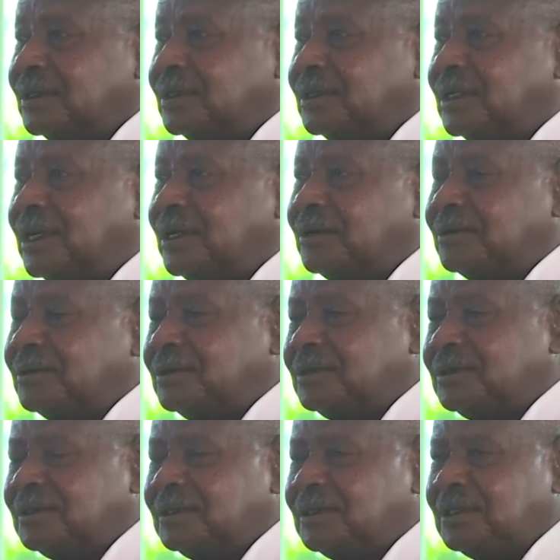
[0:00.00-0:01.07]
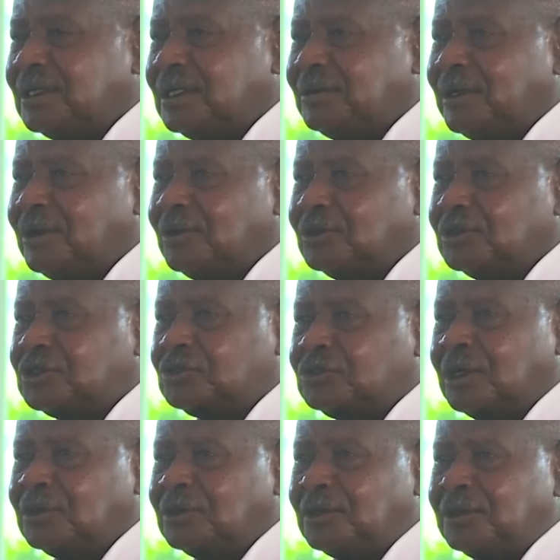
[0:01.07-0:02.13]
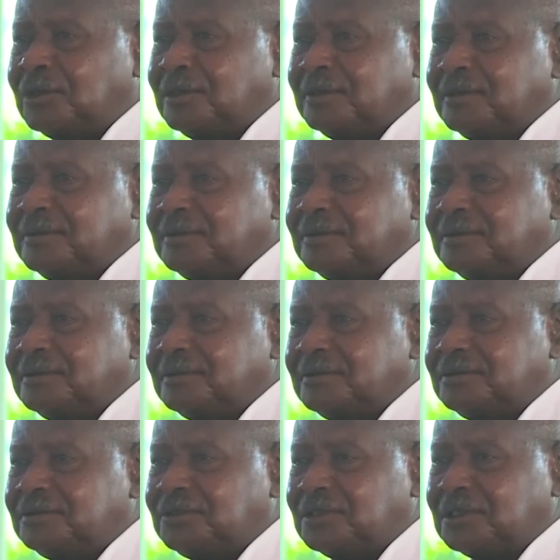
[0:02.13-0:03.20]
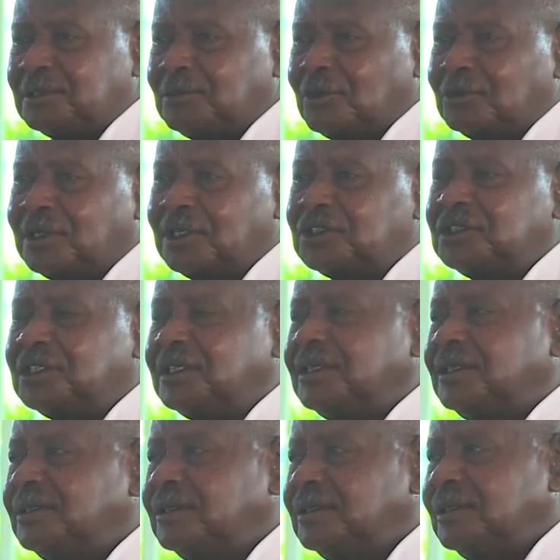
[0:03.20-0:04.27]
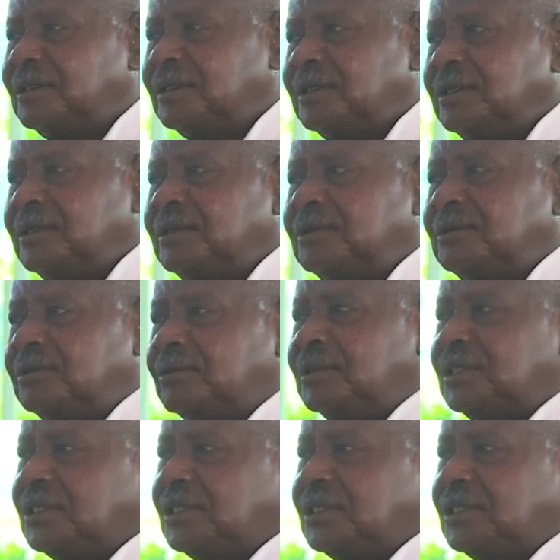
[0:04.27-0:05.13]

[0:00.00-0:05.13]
Now, in our long struggle for democracy, we